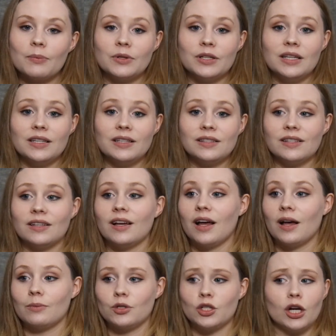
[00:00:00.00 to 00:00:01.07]
Please
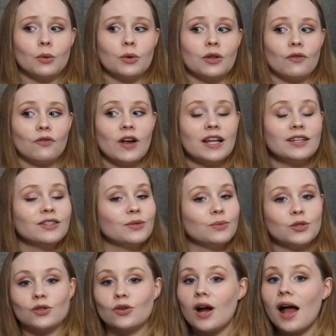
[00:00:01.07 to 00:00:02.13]
share it with your friends,
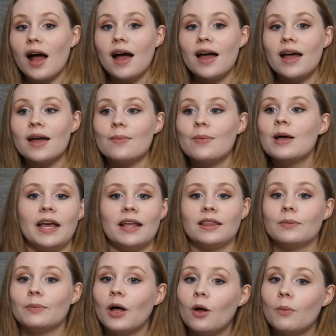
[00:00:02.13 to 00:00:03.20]
subscribe, hit
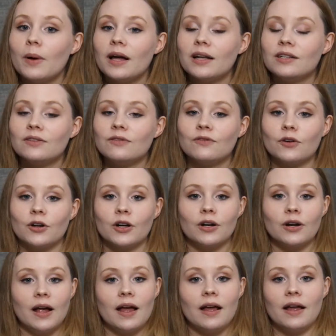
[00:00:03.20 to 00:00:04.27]
the bell button
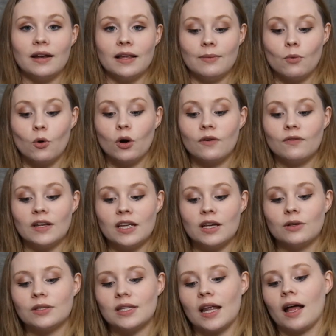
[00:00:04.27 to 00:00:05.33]
for any more
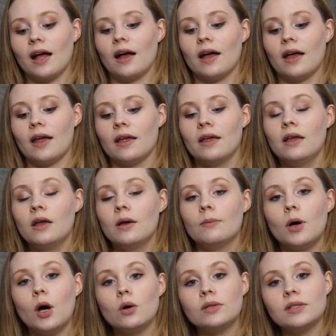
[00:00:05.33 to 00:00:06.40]
videos that I
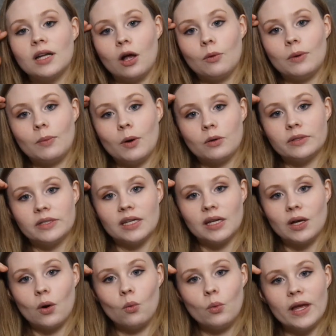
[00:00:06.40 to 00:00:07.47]
post. I'll be
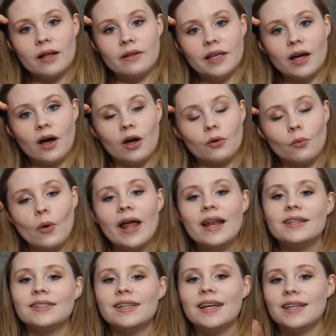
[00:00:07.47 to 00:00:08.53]
posting weekly on
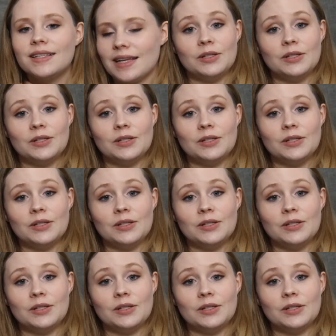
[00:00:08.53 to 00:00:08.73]
Wednesdays.